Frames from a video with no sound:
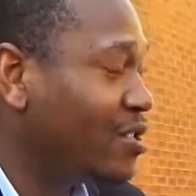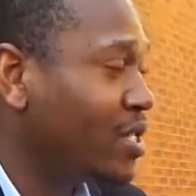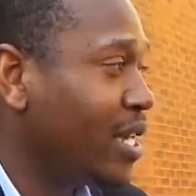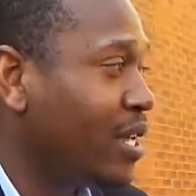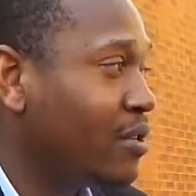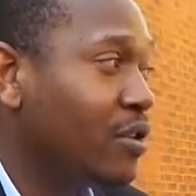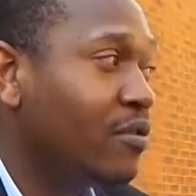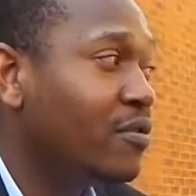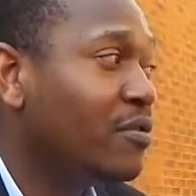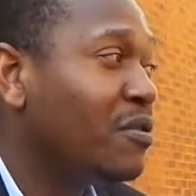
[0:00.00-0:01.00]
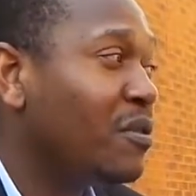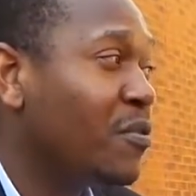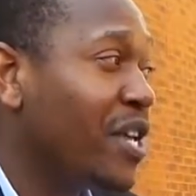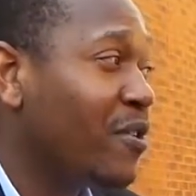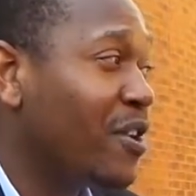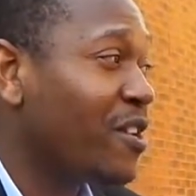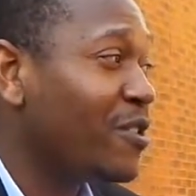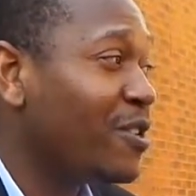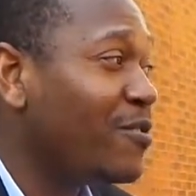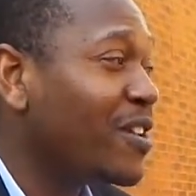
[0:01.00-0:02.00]
to say, no, no, no, no, no, we're
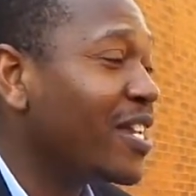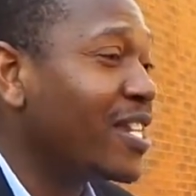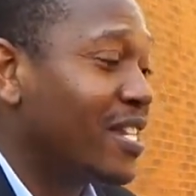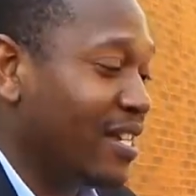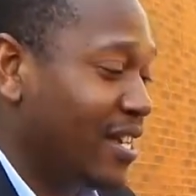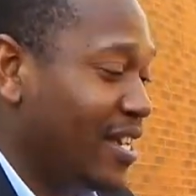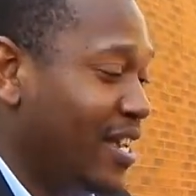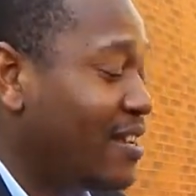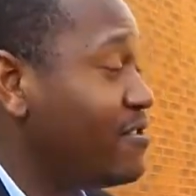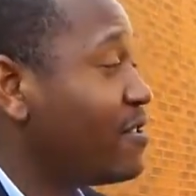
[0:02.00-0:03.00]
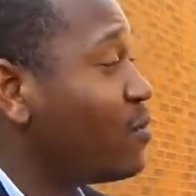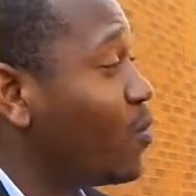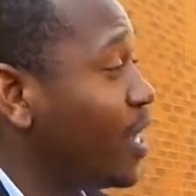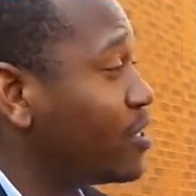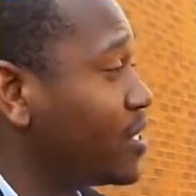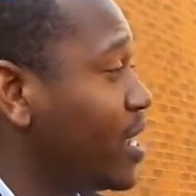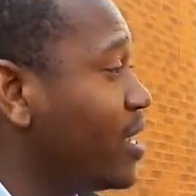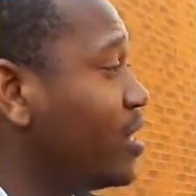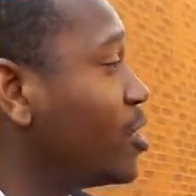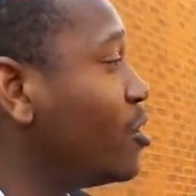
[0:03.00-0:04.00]
actually looking at it in another way to say,
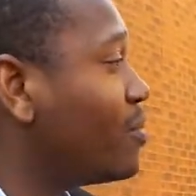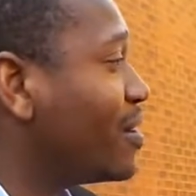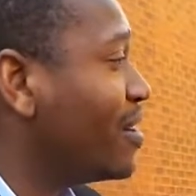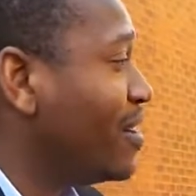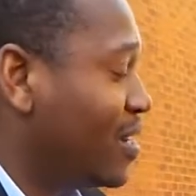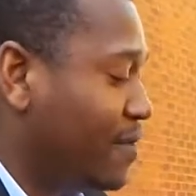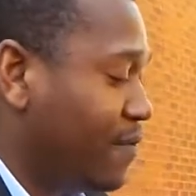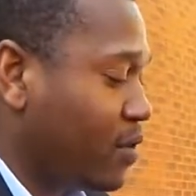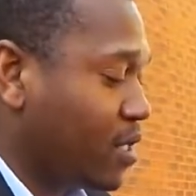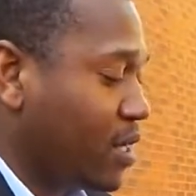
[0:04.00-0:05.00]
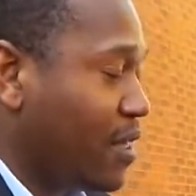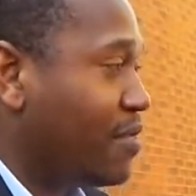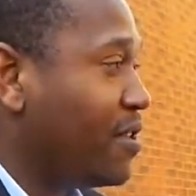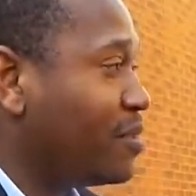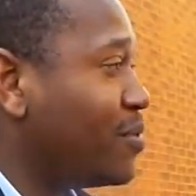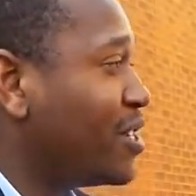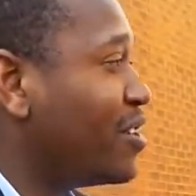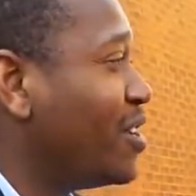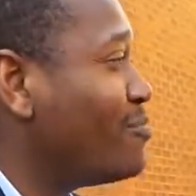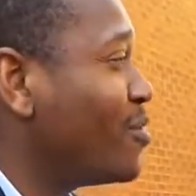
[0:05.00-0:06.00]
in Cuba, they've got this
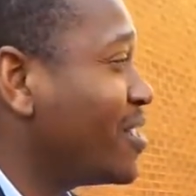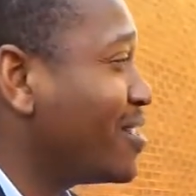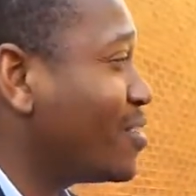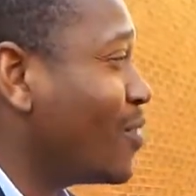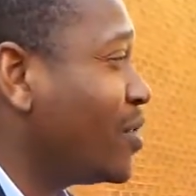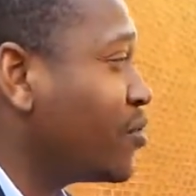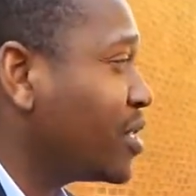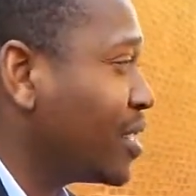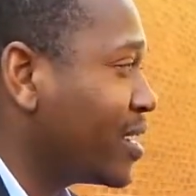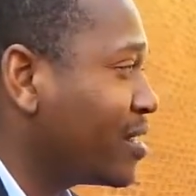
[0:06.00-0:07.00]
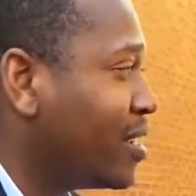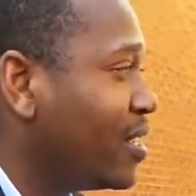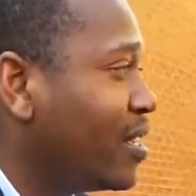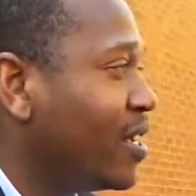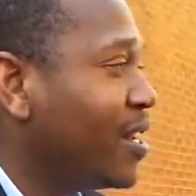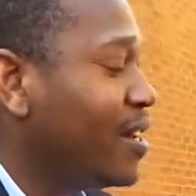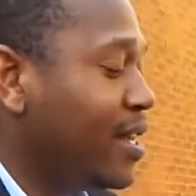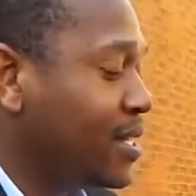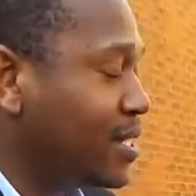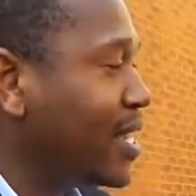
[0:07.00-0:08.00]
particular model that we're interested in.
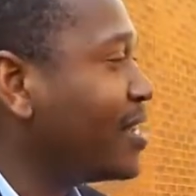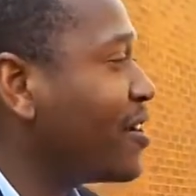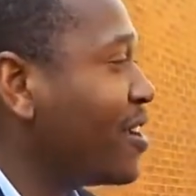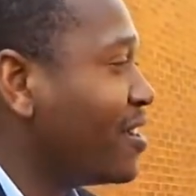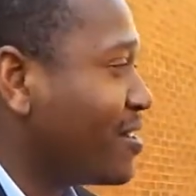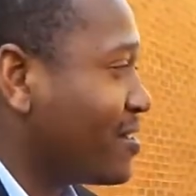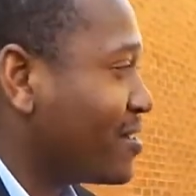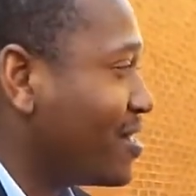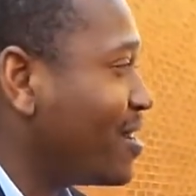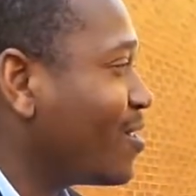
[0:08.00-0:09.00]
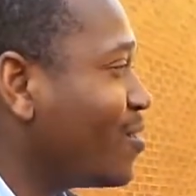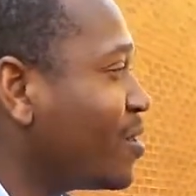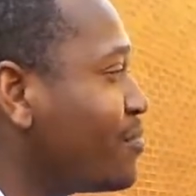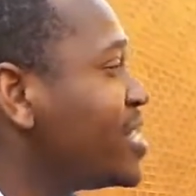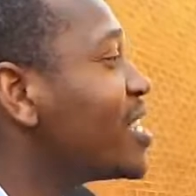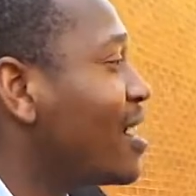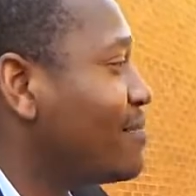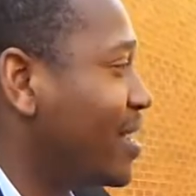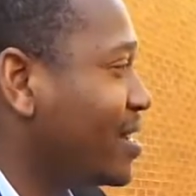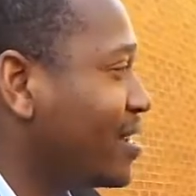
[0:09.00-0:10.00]
Let's send creators that are going to pick up
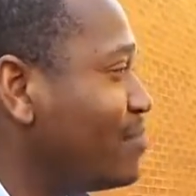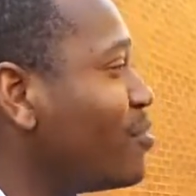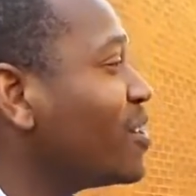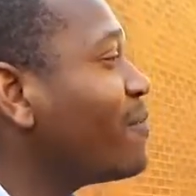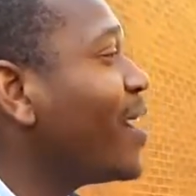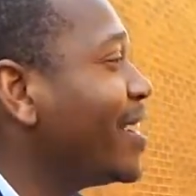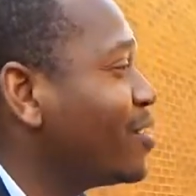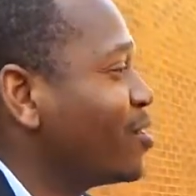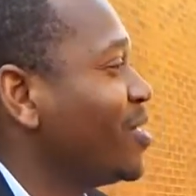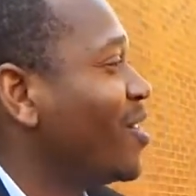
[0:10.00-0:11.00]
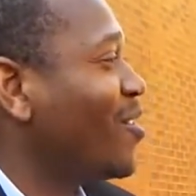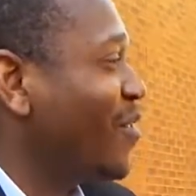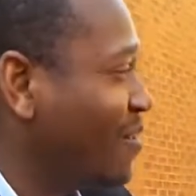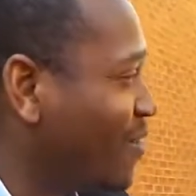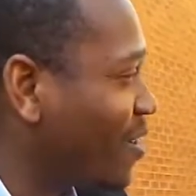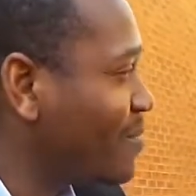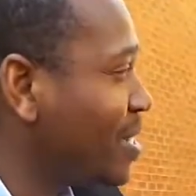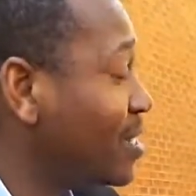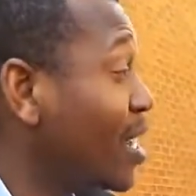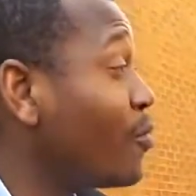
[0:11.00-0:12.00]
it and modify it to suit our own environment.
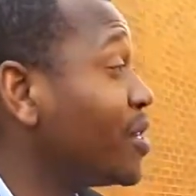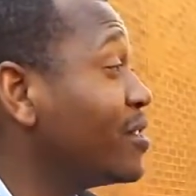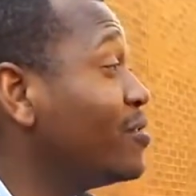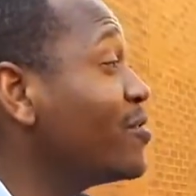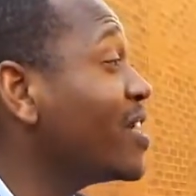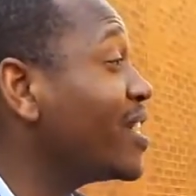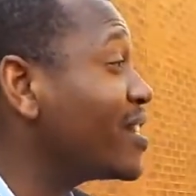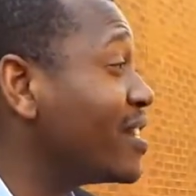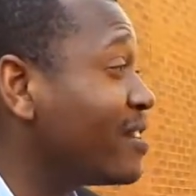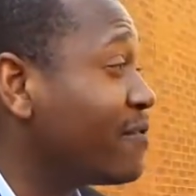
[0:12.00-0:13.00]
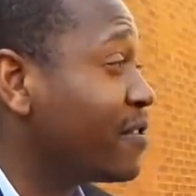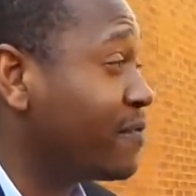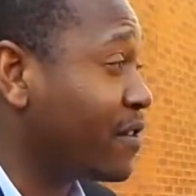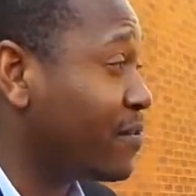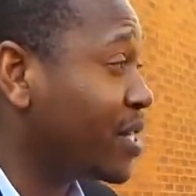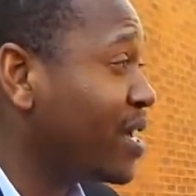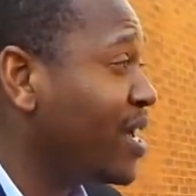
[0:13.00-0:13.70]
Now we're looking at it in a different environment.